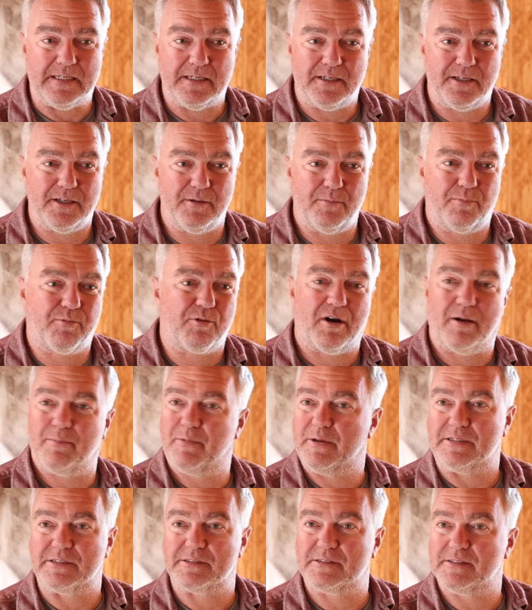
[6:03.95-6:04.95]
you
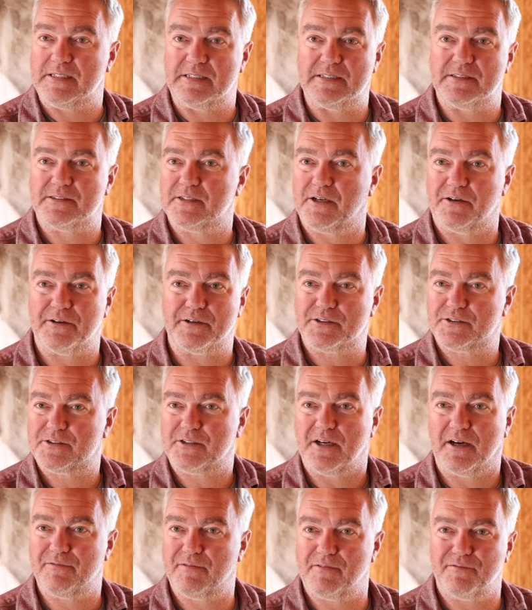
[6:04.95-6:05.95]
probably just need to sell your
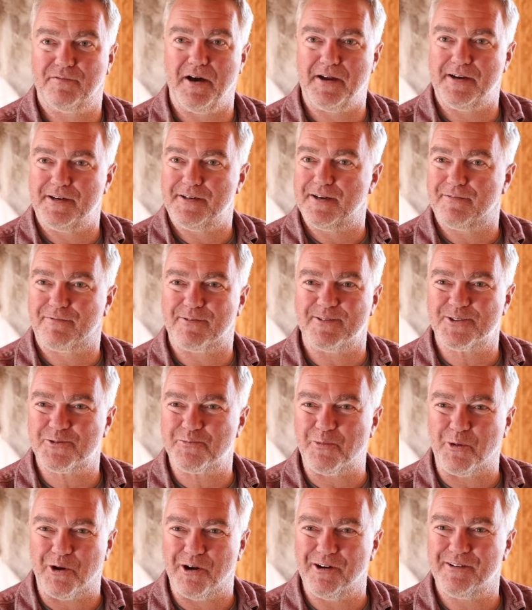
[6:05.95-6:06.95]
stuff and find a different
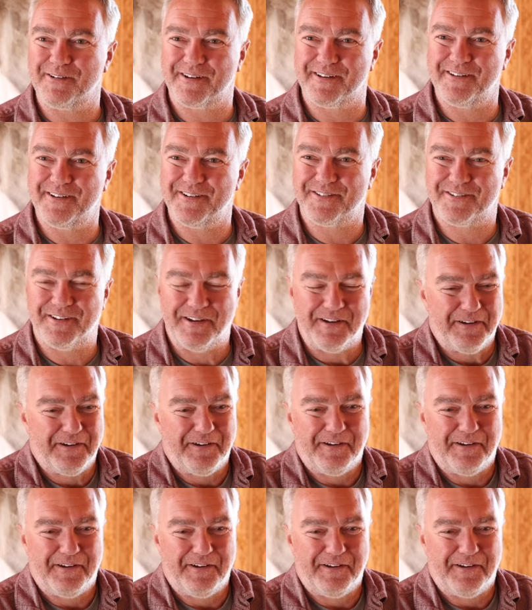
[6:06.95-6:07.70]
sport, because